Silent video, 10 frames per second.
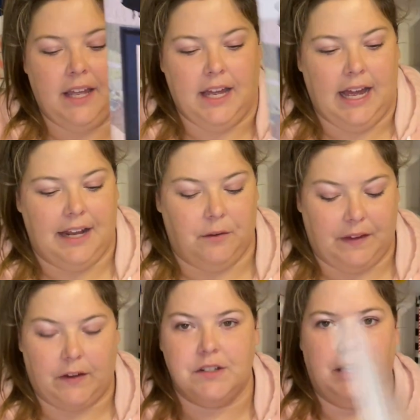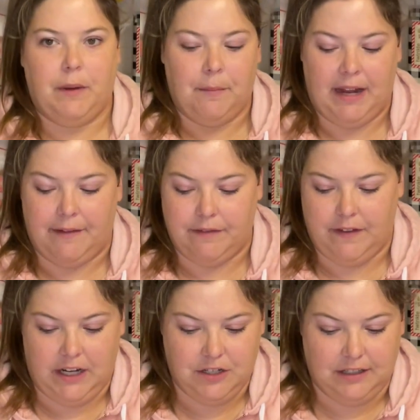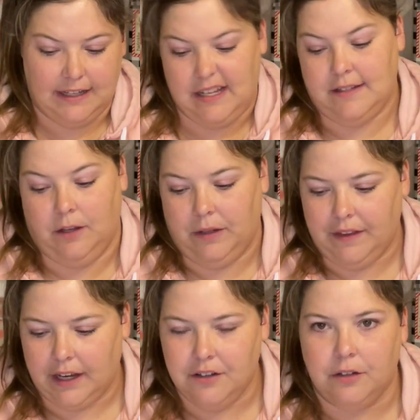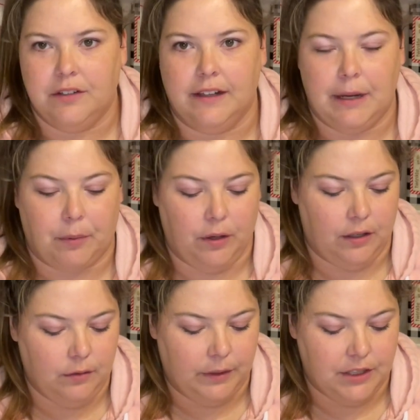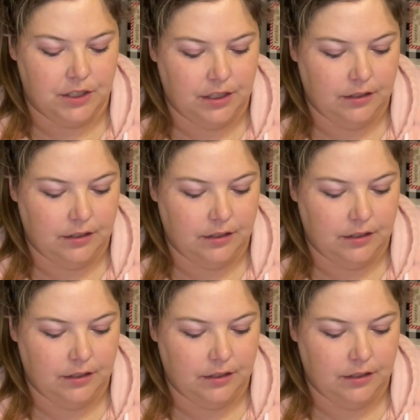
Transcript: I don't think there's any way I'm going to have it finished unless that's the only thing I do till April, which